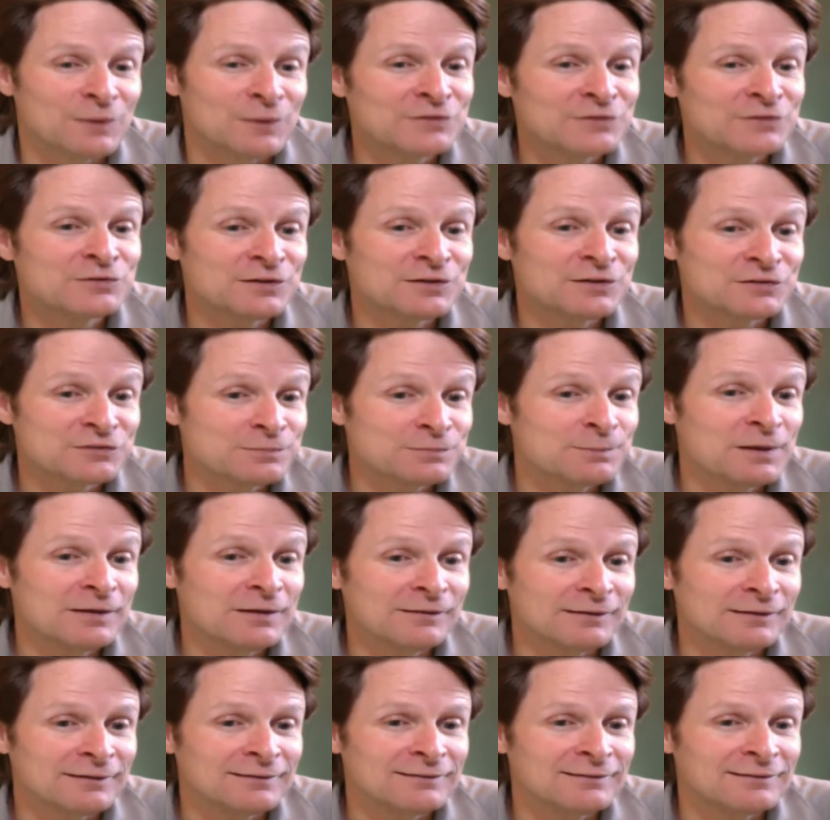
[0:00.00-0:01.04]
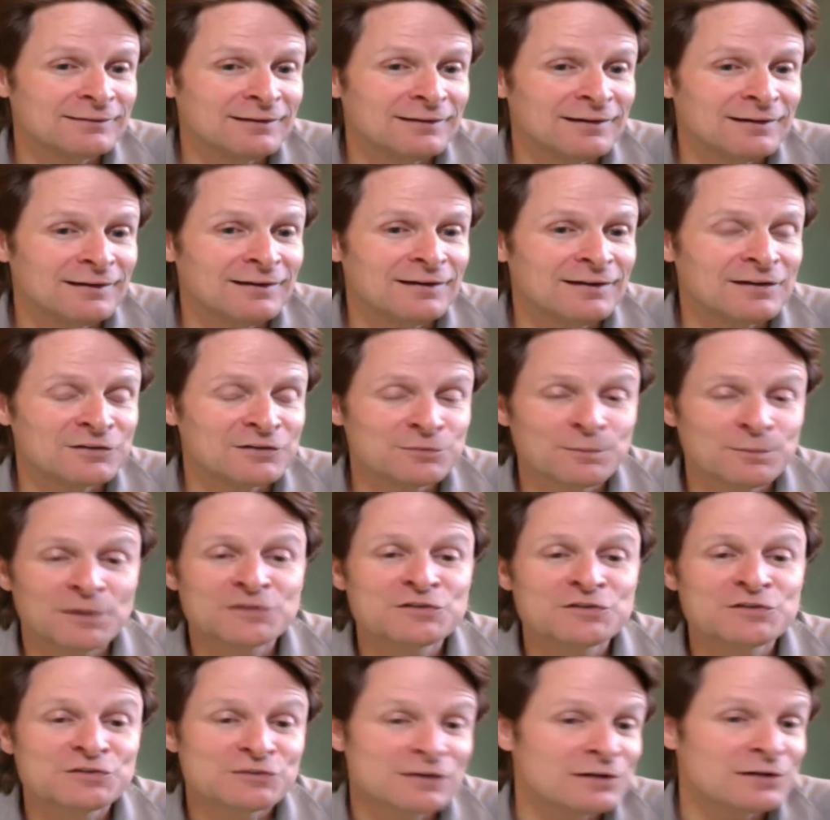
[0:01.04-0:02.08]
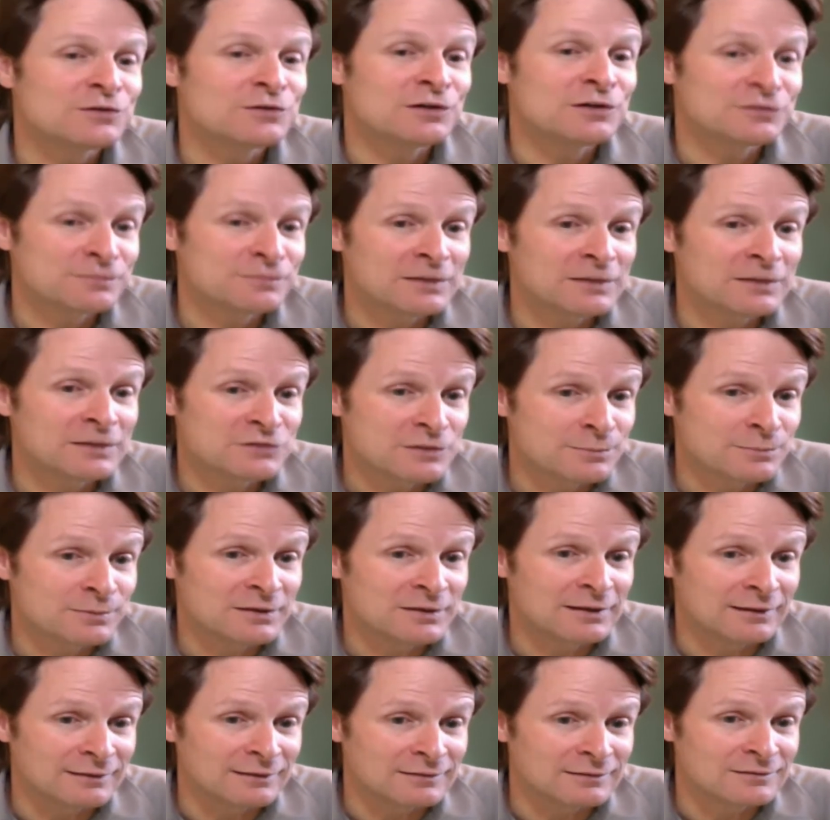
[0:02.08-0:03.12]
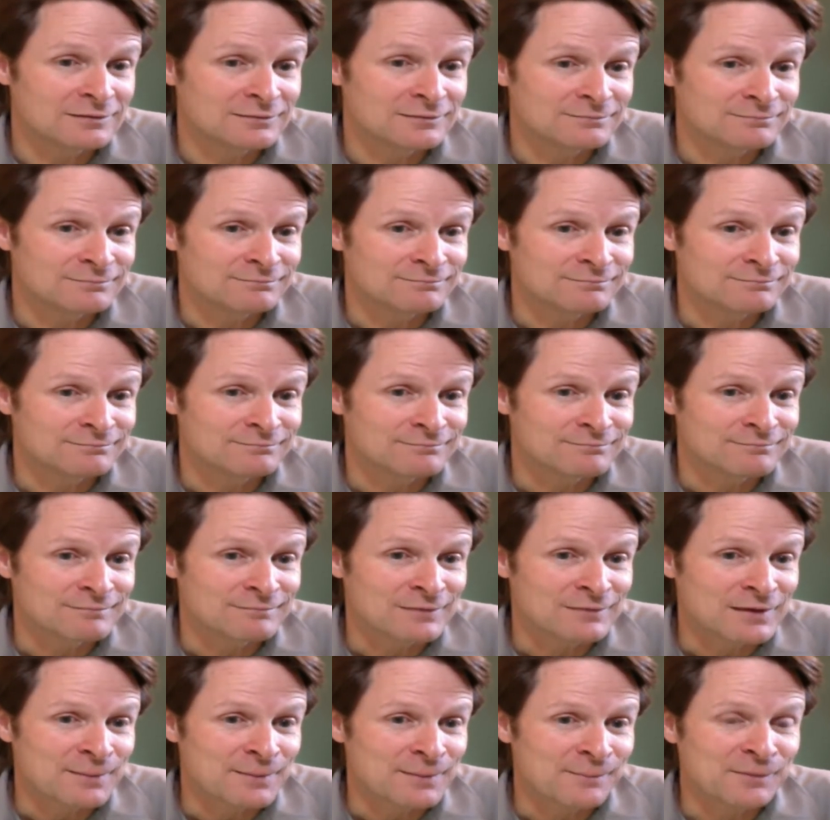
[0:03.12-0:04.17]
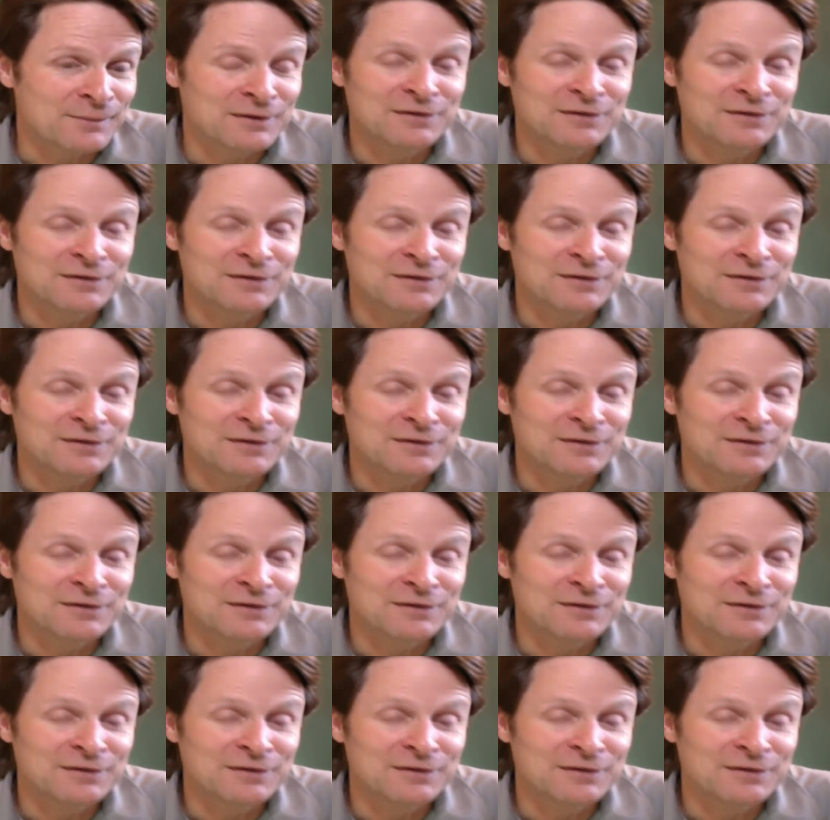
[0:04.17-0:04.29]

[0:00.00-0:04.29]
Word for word: I trust Spirit as much as I trust my GPS? Wow. Ah.